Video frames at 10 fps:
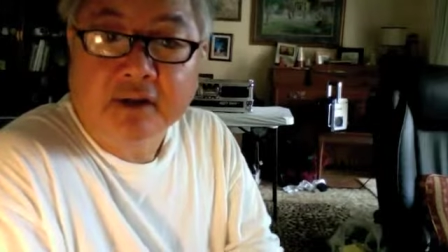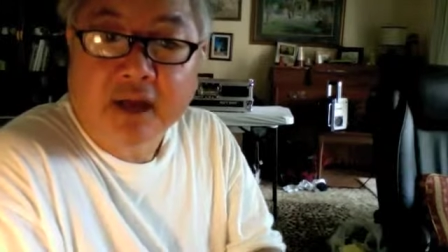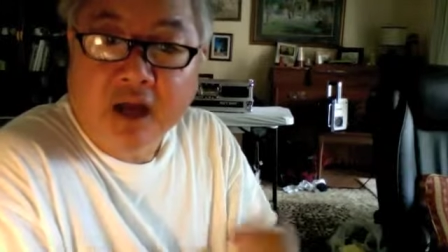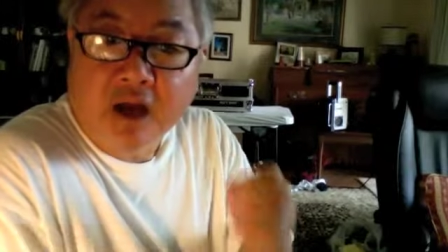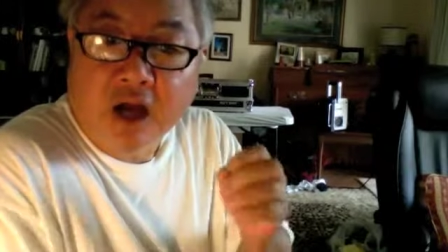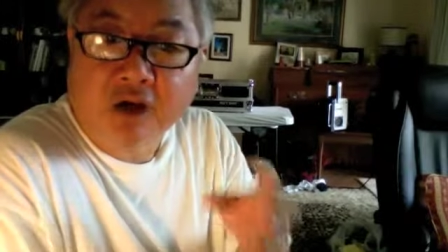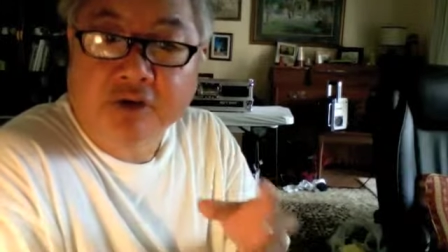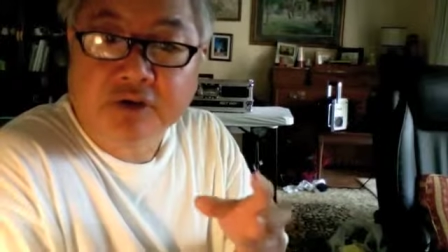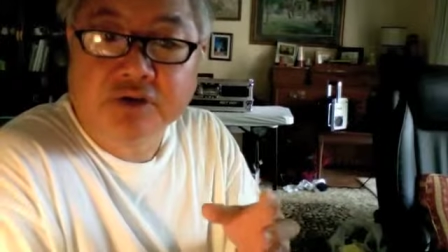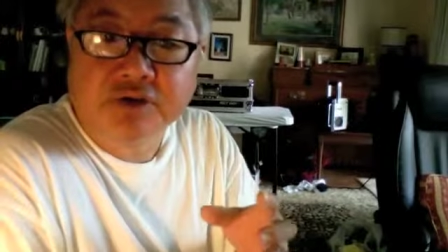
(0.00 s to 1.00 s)
Now, how
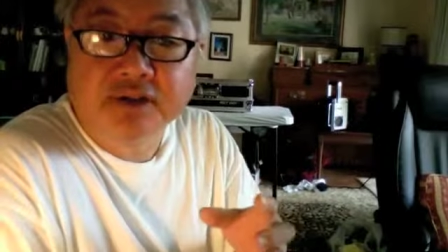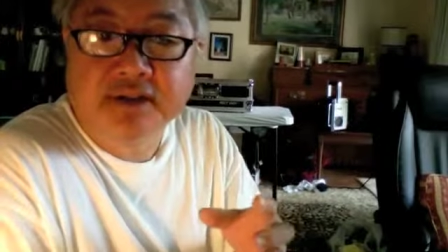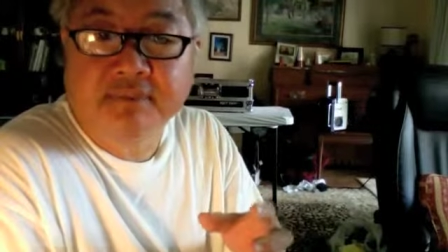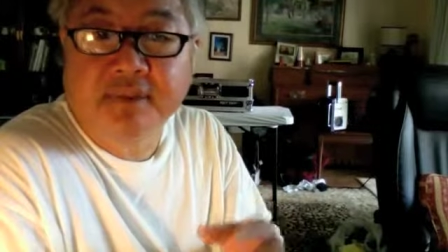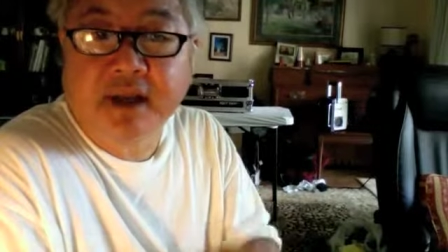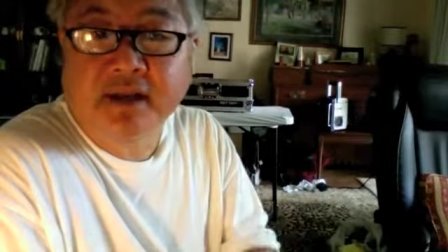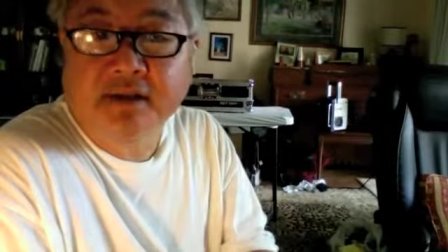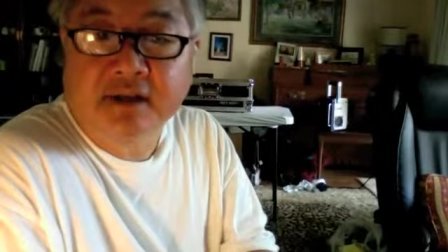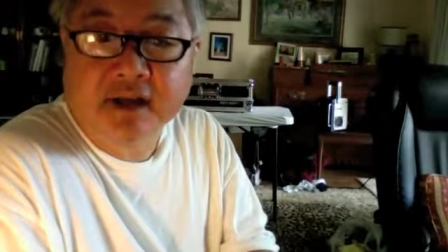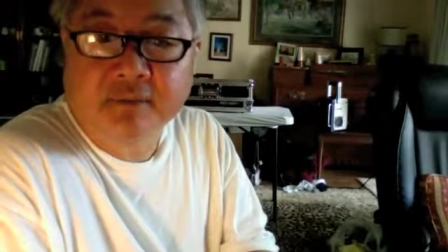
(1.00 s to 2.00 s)
do you dress up that
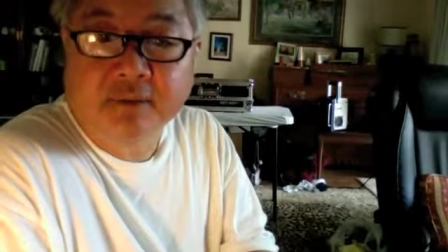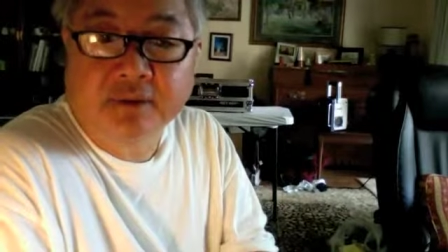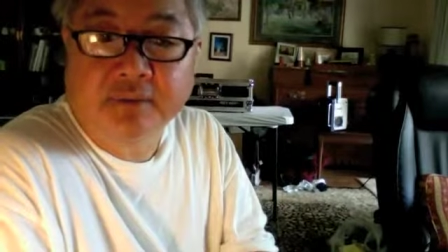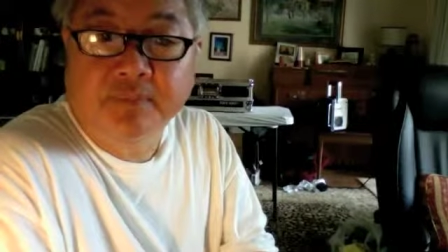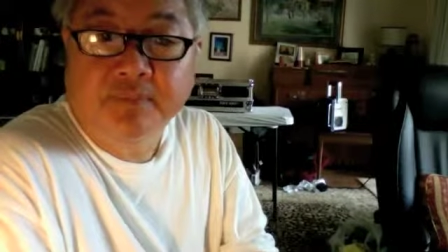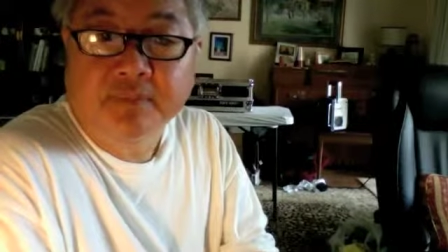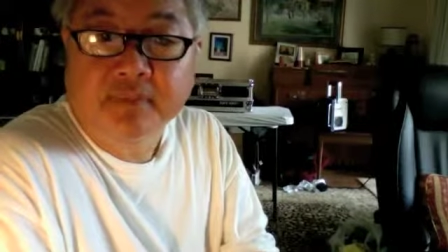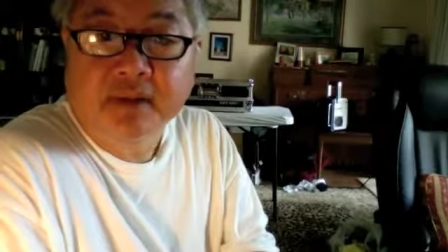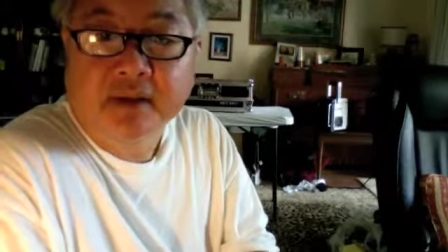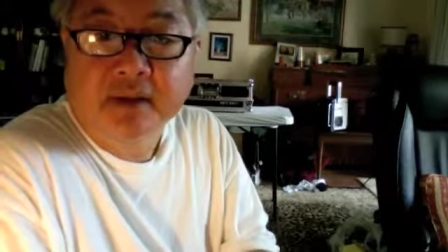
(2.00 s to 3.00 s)
table
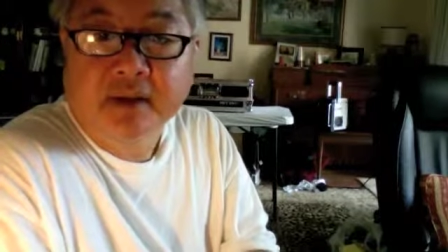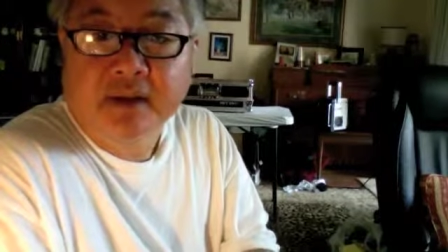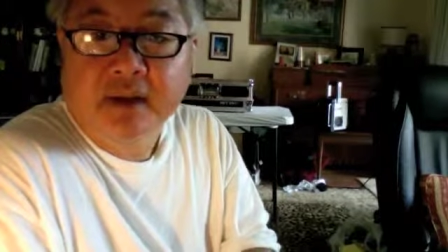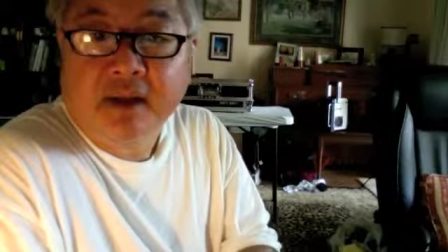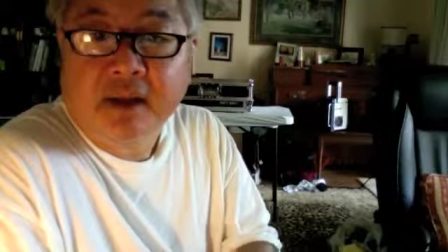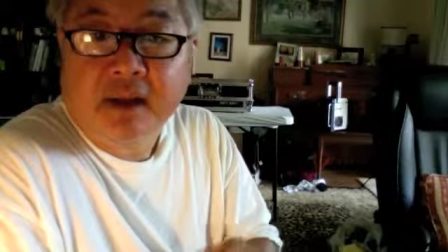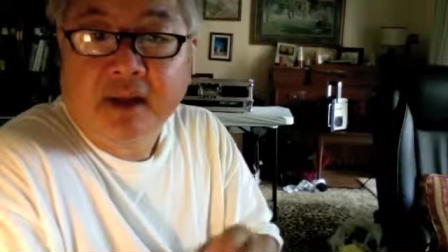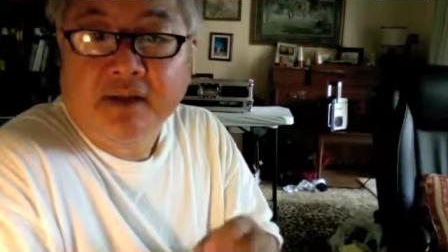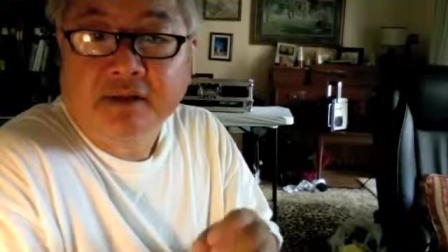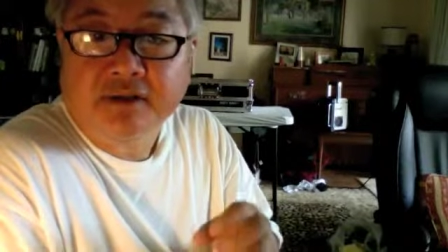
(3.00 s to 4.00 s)

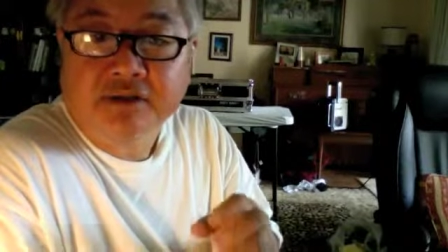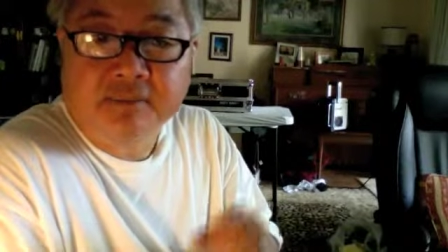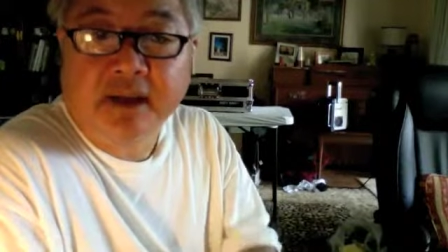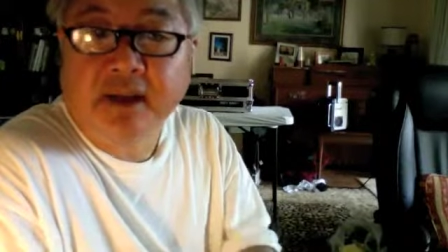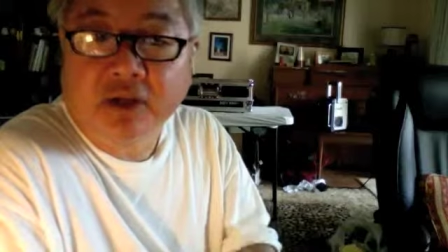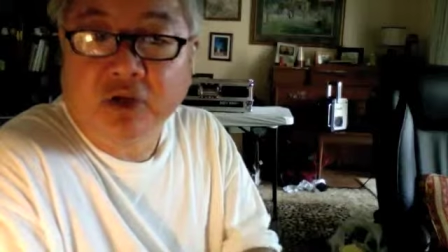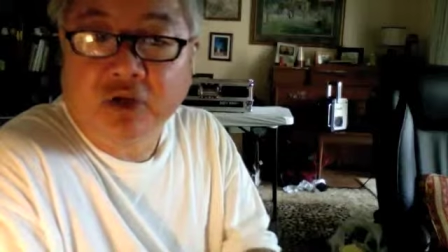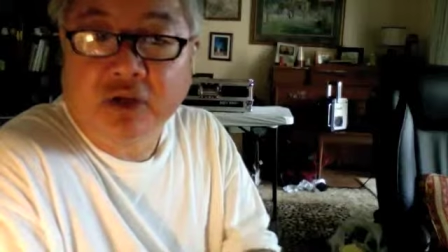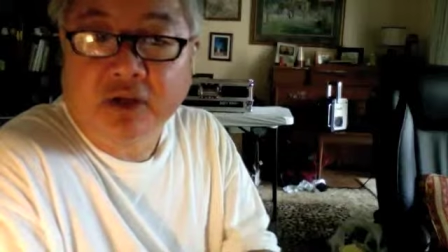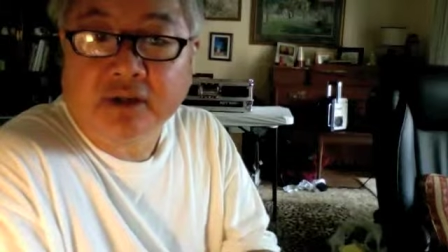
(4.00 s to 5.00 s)
and to make it look
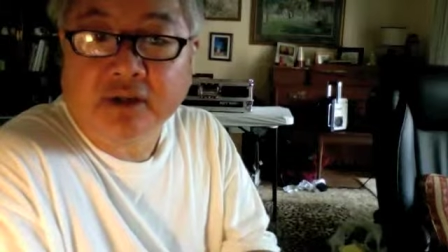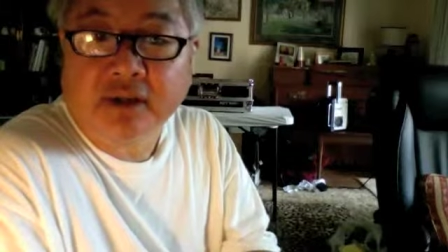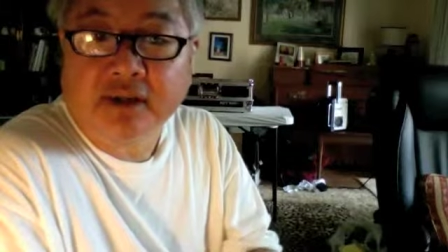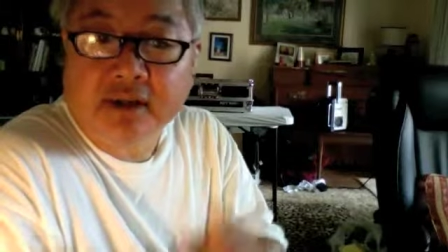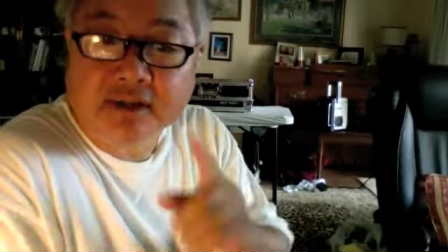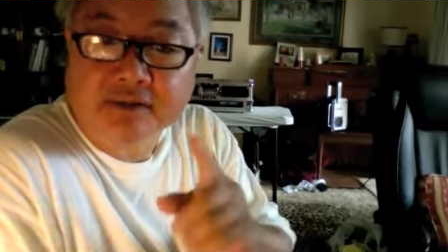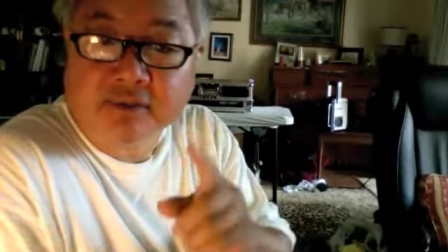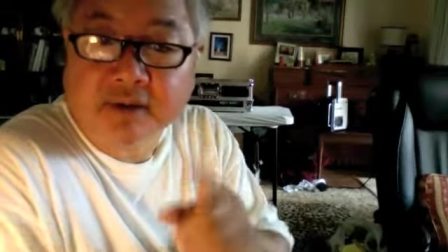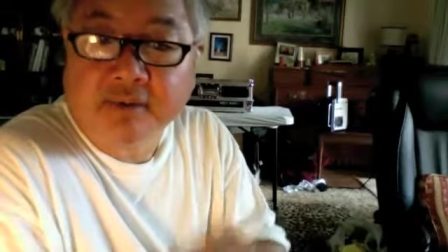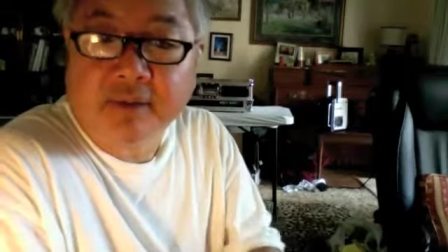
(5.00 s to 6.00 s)
good? And that's
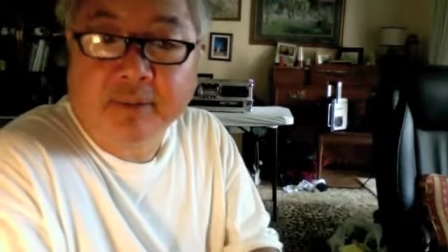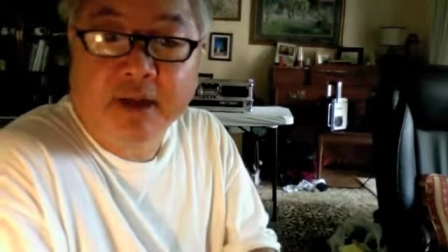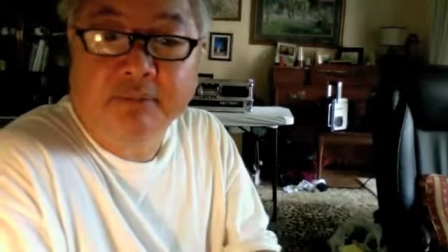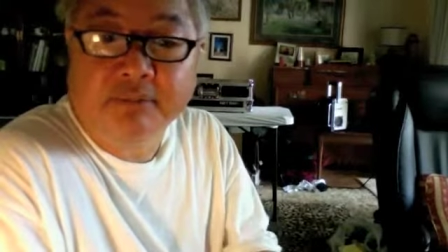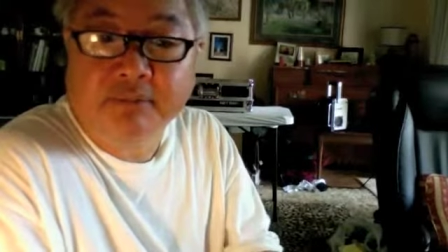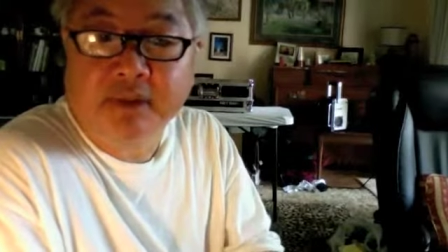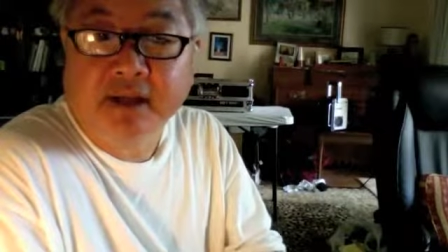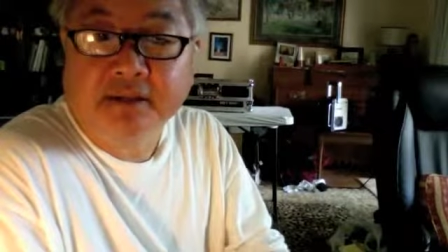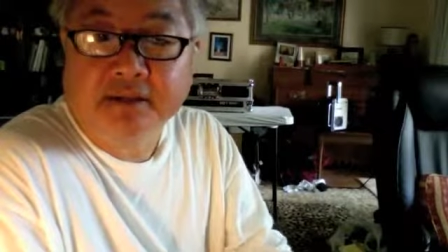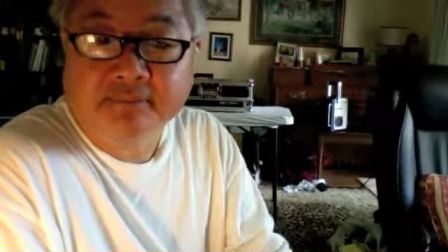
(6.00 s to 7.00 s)
what I'm coming up
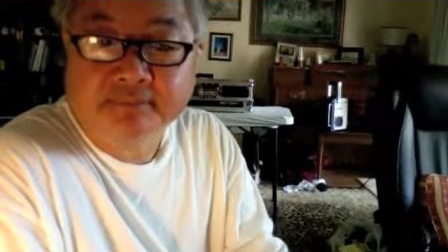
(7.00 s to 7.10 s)
next.